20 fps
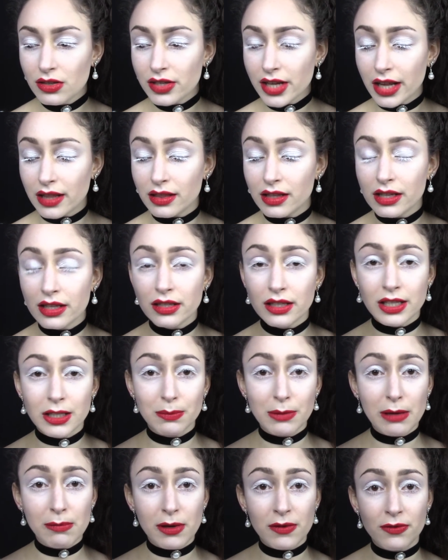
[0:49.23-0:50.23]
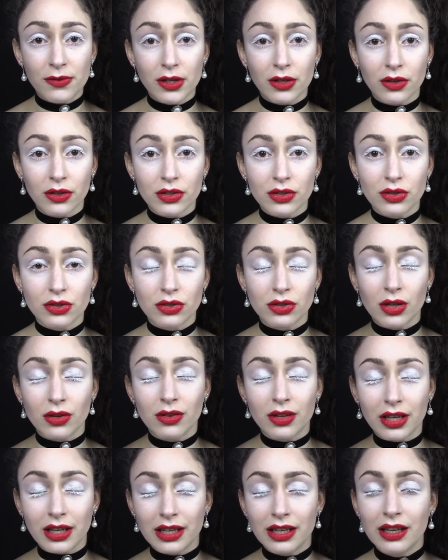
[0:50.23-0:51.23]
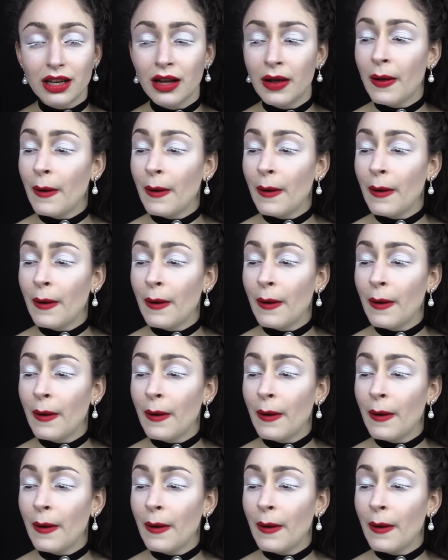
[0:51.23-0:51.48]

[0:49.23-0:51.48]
and this has made me feel so good.